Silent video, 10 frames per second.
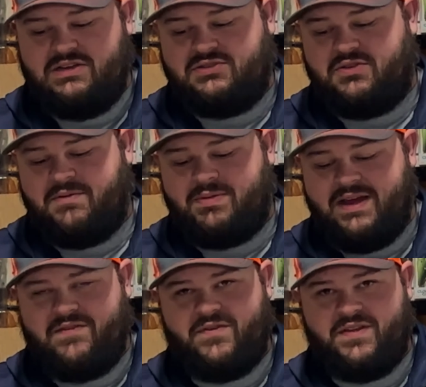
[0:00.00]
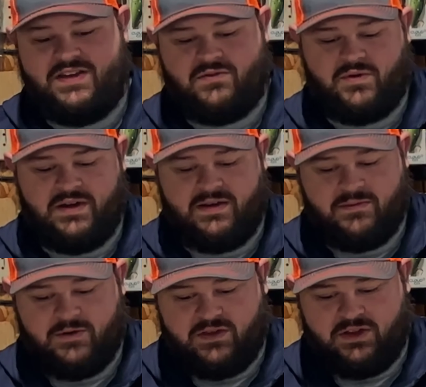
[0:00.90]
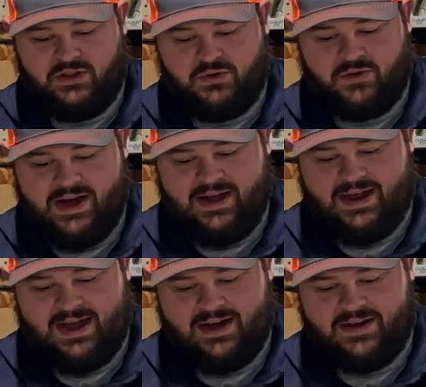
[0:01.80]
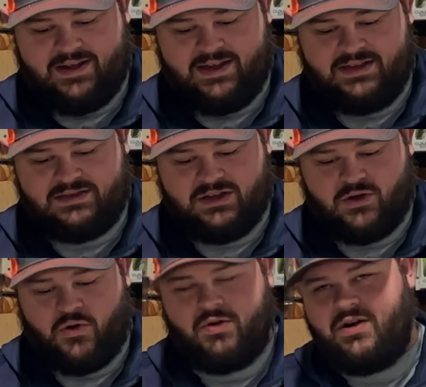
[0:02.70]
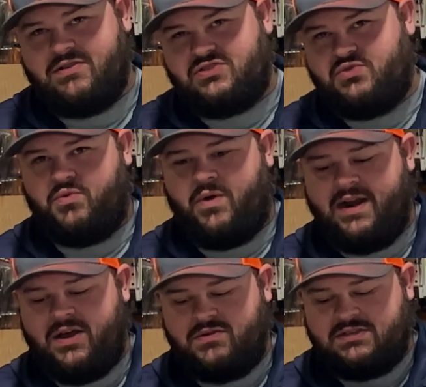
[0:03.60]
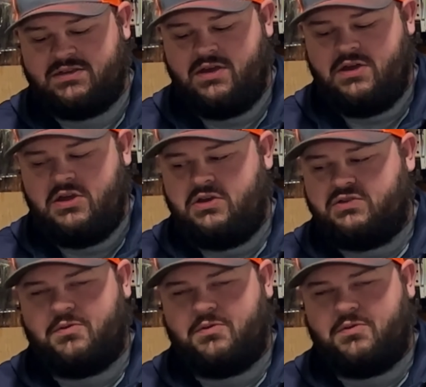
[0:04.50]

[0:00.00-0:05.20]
So the plan for this one, because the lure rating on it is a 1/4 ounce to a 1 ounce. So